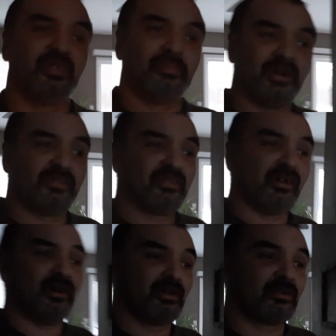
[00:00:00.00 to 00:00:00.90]
month
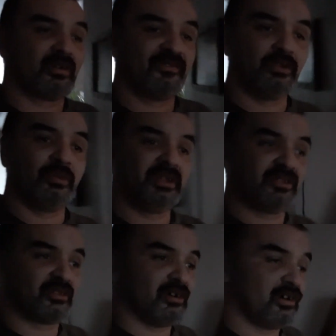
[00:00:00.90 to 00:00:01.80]
long or a few
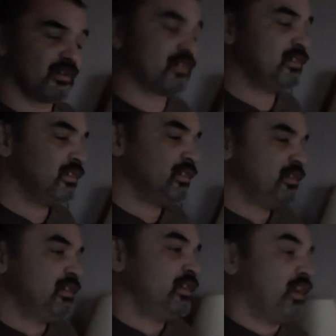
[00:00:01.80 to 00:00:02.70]
weeks long,
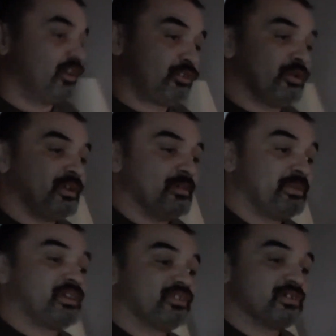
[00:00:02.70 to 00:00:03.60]
are doing it
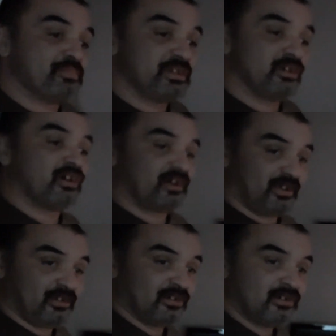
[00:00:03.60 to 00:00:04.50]
because they're PR.
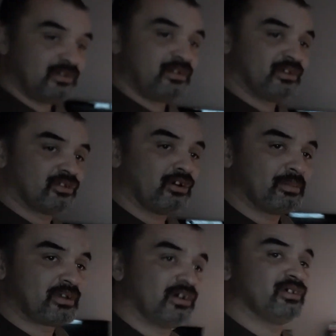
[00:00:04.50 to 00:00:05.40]
It's all
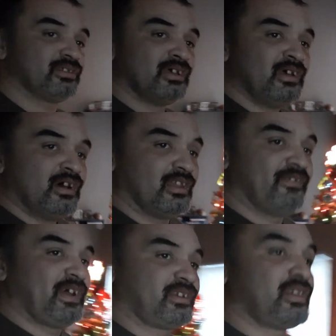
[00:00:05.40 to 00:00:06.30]
because of the
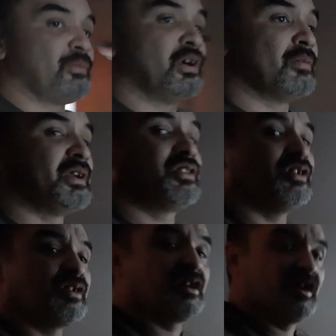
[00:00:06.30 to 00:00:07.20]
fact that they want to make
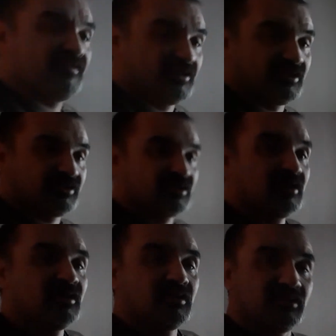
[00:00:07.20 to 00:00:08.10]
their governors
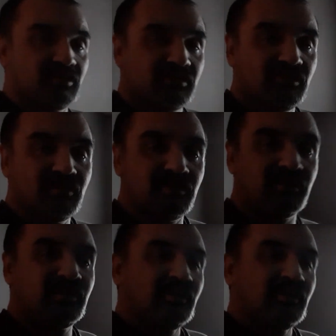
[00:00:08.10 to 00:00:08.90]
look good